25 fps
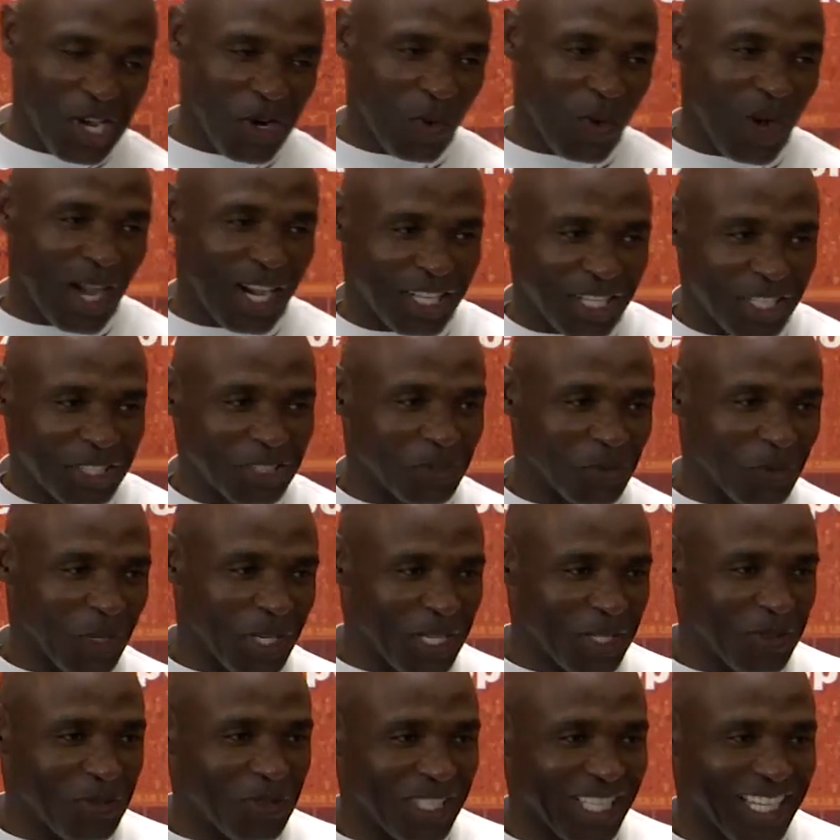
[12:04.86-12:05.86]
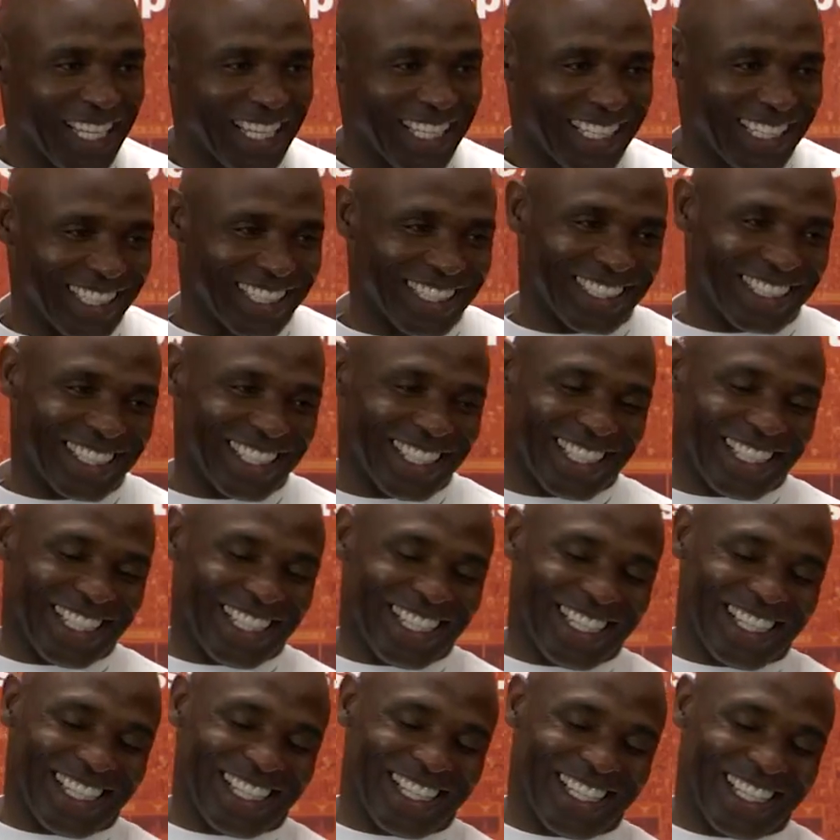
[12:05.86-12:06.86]
Why? Because the way I'm standing. Yeah,
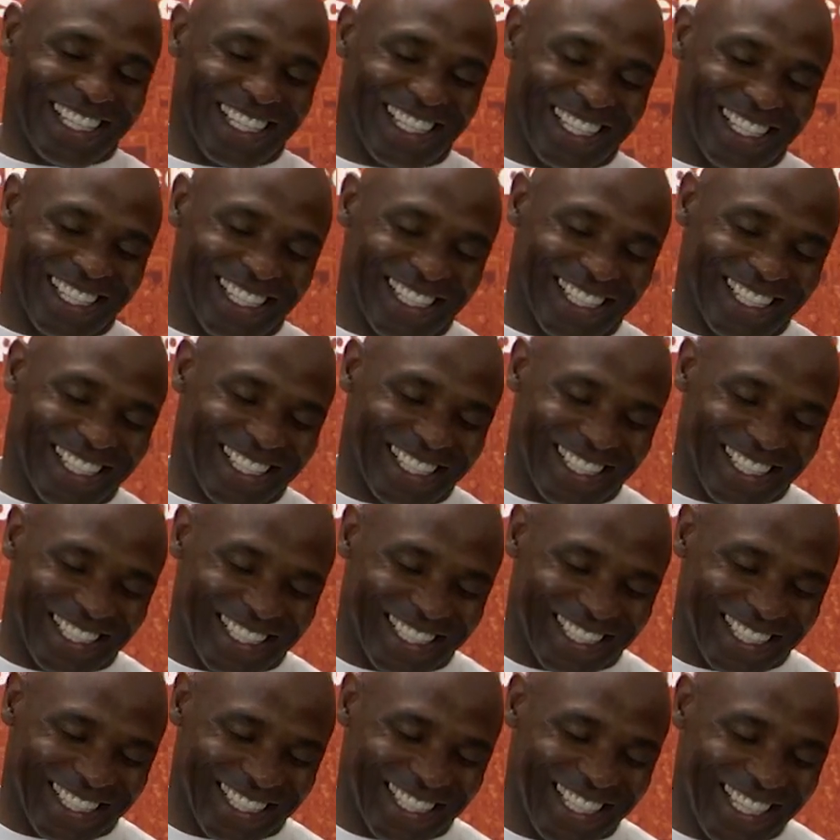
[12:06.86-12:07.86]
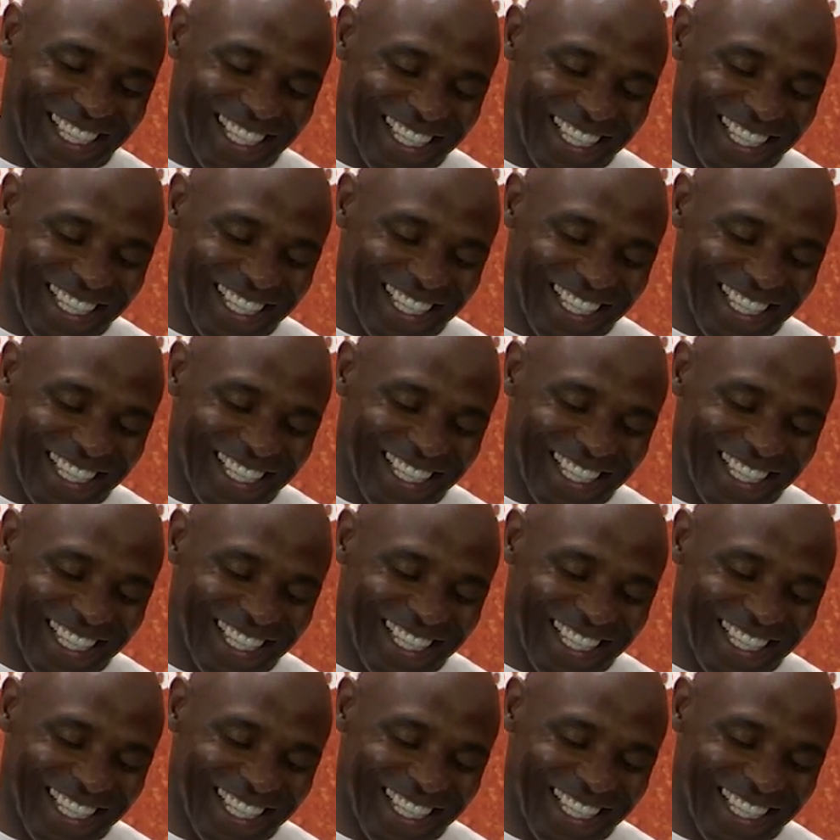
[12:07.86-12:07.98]
just, kind of vibe.